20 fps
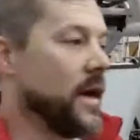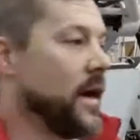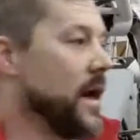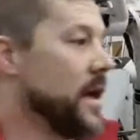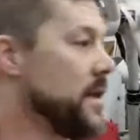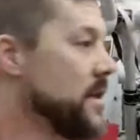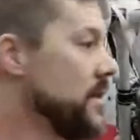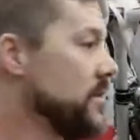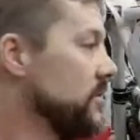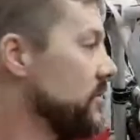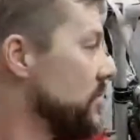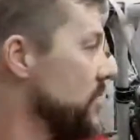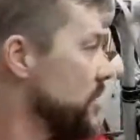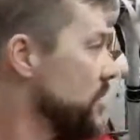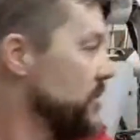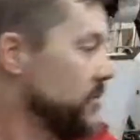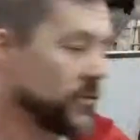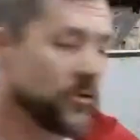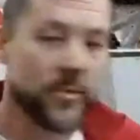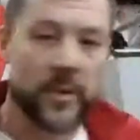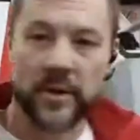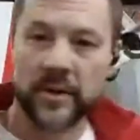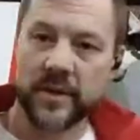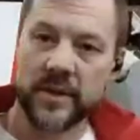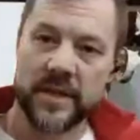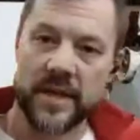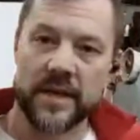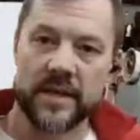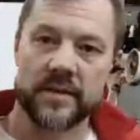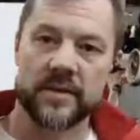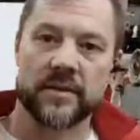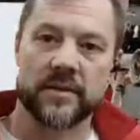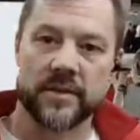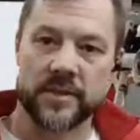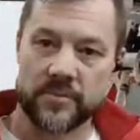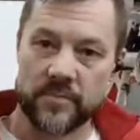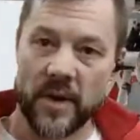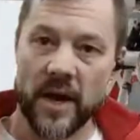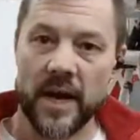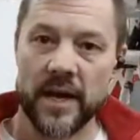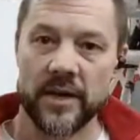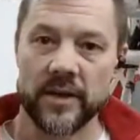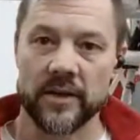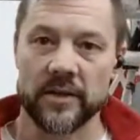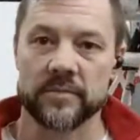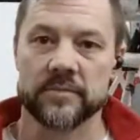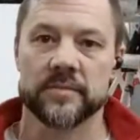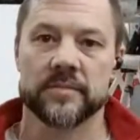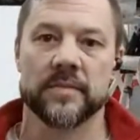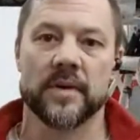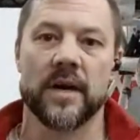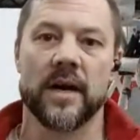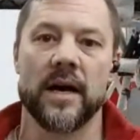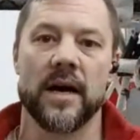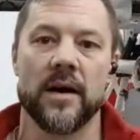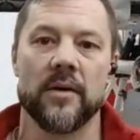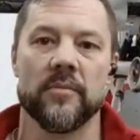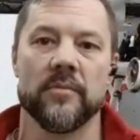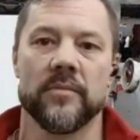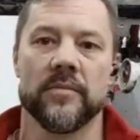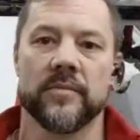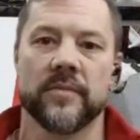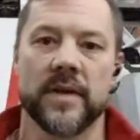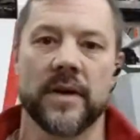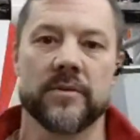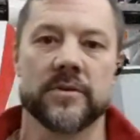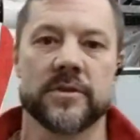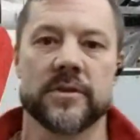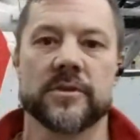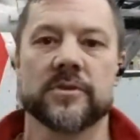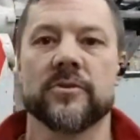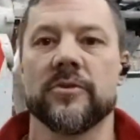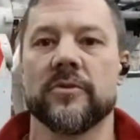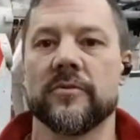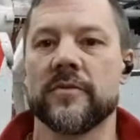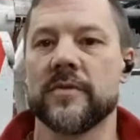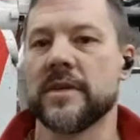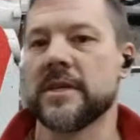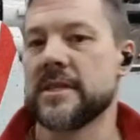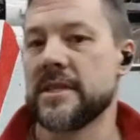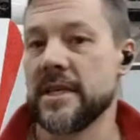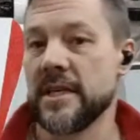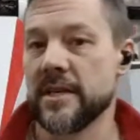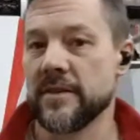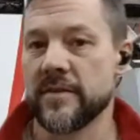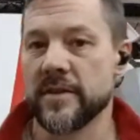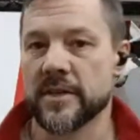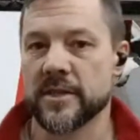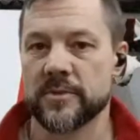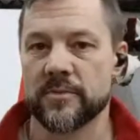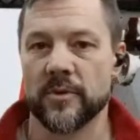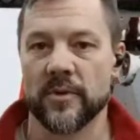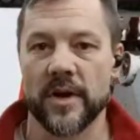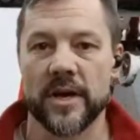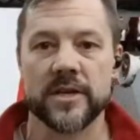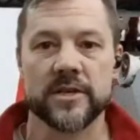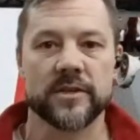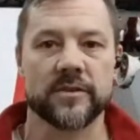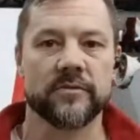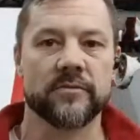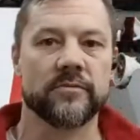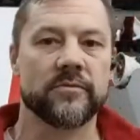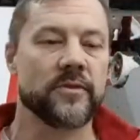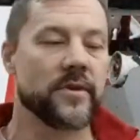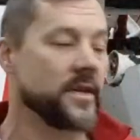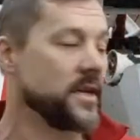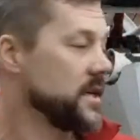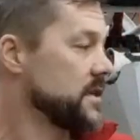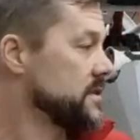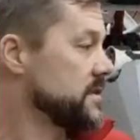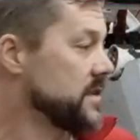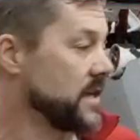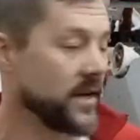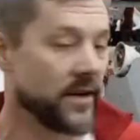And through building the Spider, that was the seed of the inspiration for this.